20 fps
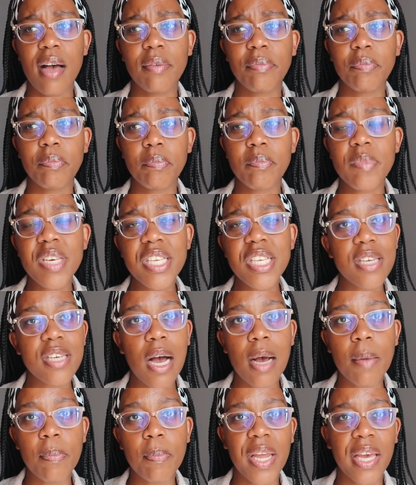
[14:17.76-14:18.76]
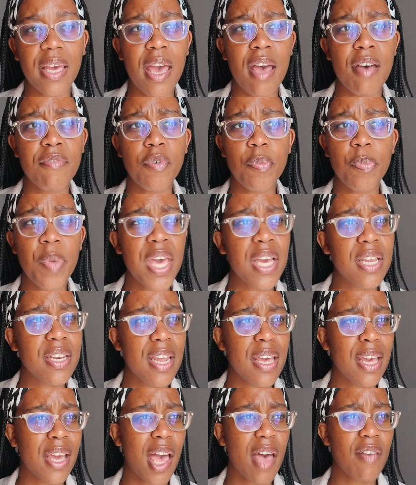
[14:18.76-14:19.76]
meet up, like have a
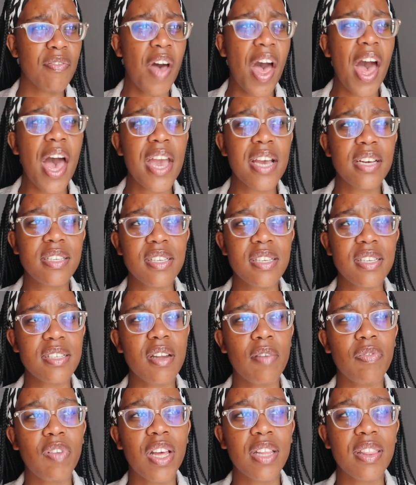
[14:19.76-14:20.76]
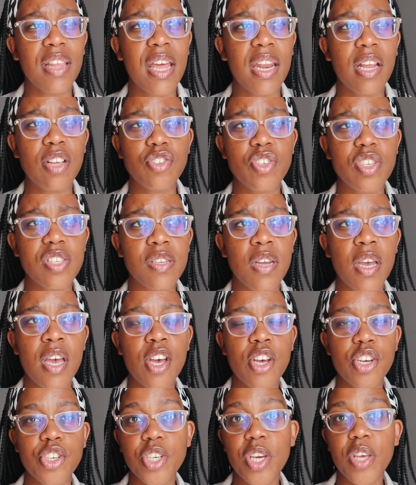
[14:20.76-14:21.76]
picnic, have hikes and stuff like that, and just
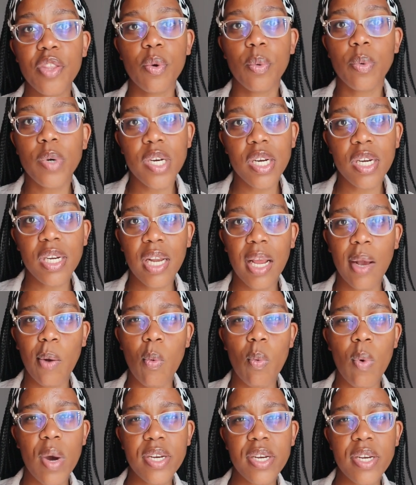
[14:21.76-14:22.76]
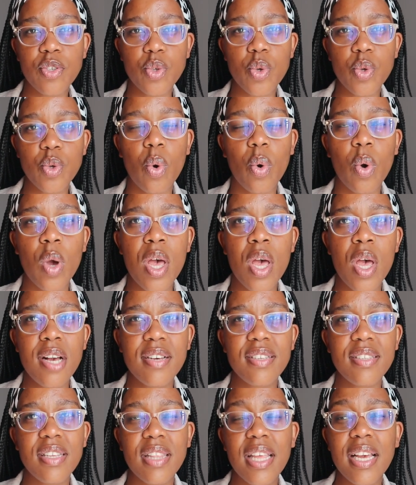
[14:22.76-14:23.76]
share the word. Like, what is your,
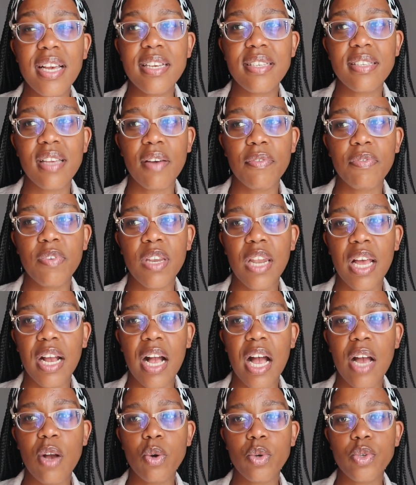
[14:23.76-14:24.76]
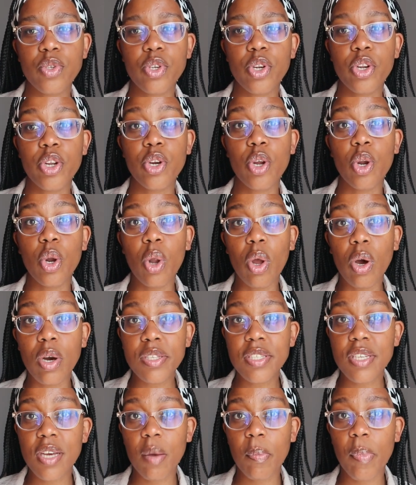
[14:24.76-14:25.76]
because the thing is, I feel like I also learn a
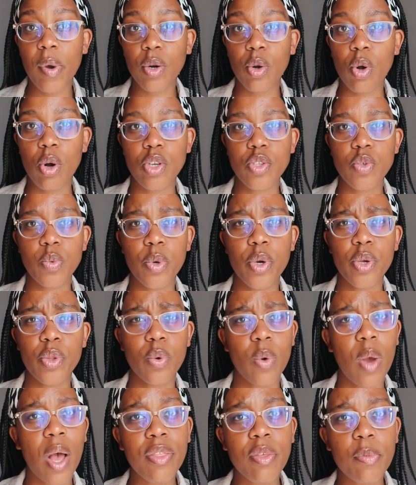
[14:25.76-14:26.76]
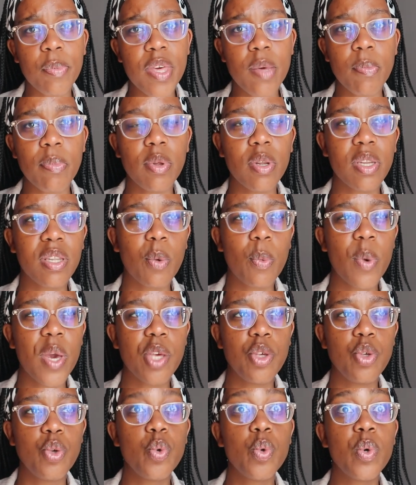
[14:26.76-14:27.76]
lot about God's word through other people, the way
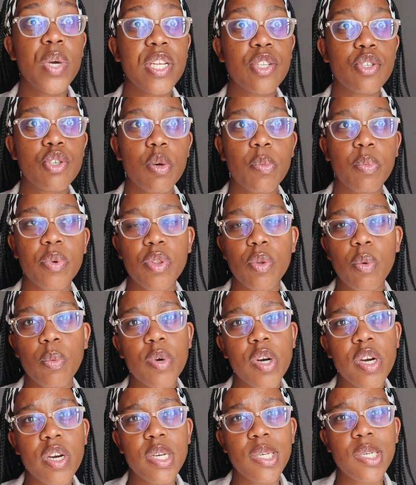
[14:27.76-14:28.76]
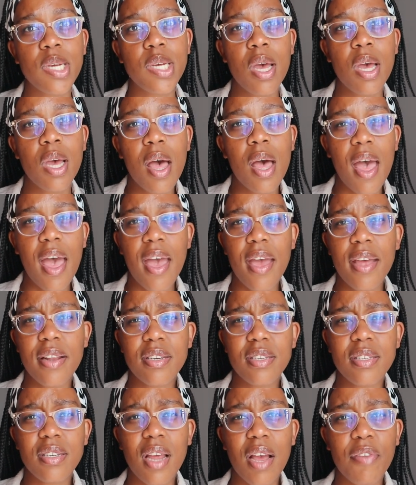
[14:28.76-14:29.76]
you interpret the word.
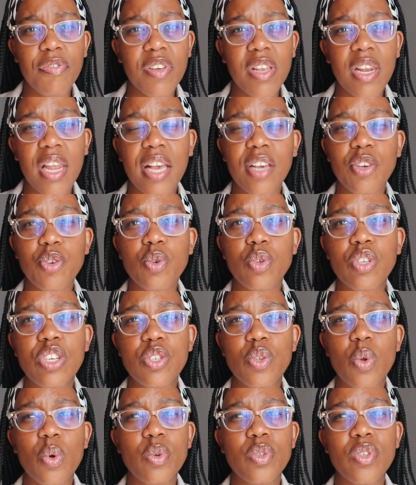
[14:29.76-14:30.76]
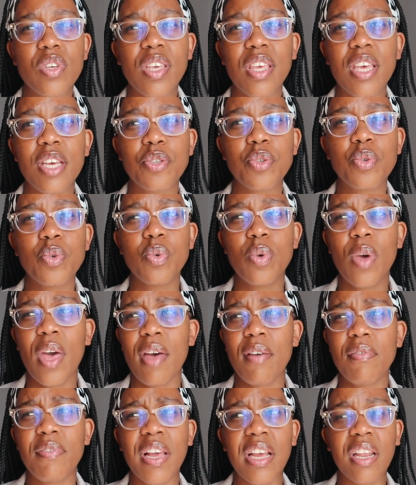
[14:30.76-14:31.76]
And I feel like you just also get to
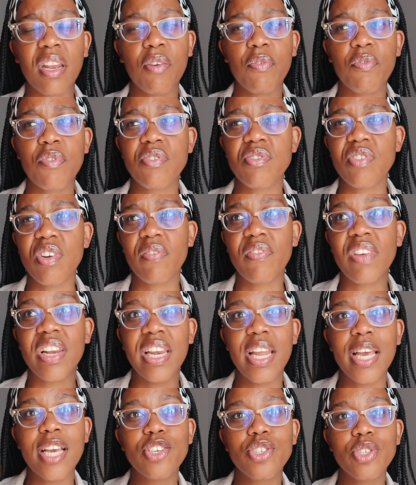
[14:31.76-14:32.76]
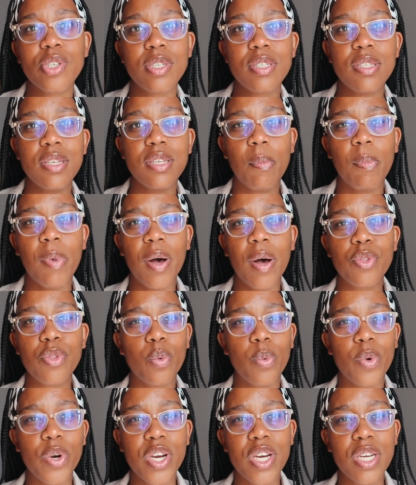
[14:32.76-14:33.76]
have like different revelations about the
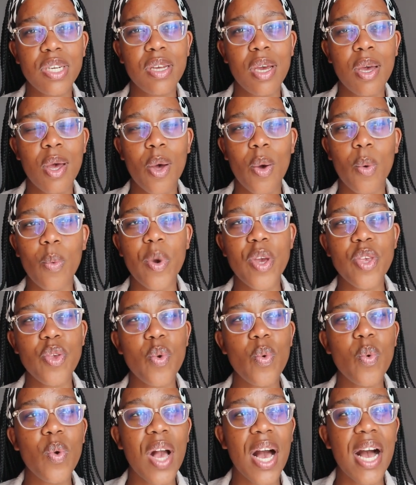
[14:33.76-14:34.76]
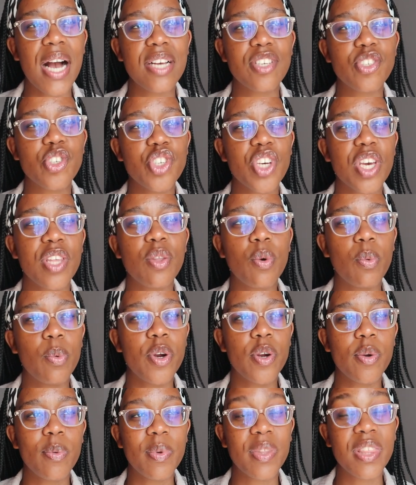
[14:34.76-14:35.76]
word when you guys share the
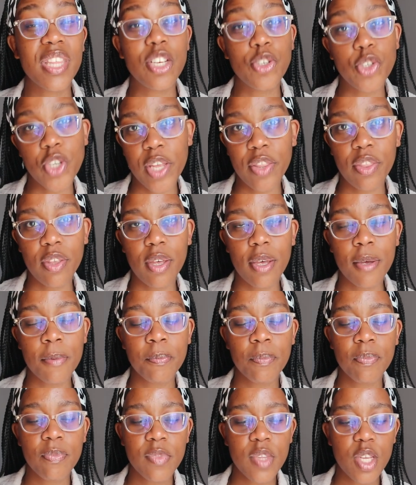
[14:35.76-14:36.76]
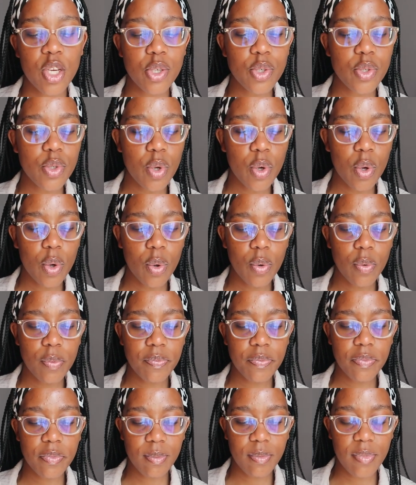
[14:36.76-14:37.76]
word with each other.
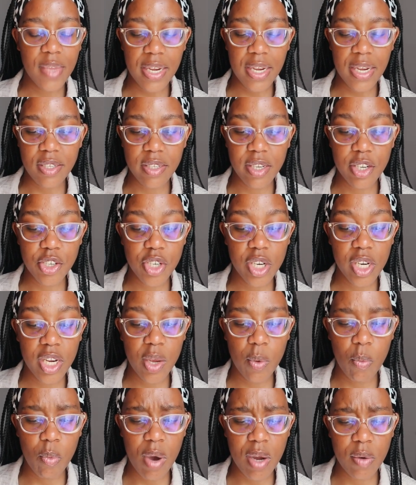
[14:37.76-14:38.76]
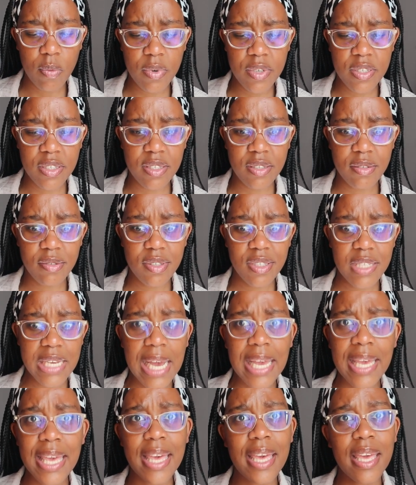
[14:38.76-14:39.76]
So that is literally what was
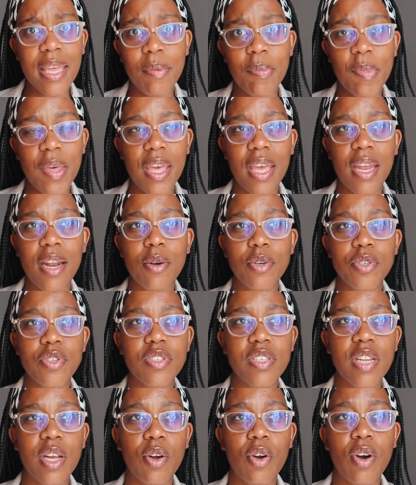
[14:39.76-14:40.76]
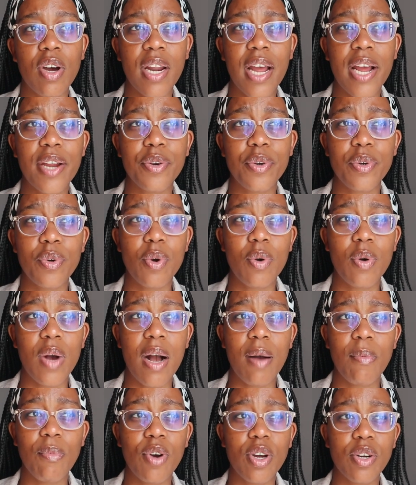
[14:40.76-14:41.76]
tagging in me, and I was just like, God, I don't know
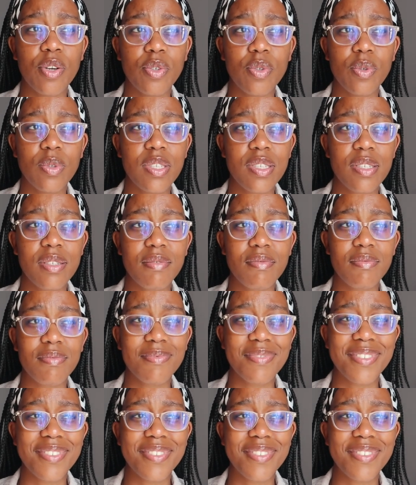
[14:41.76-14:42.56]
how I'm gonna do this.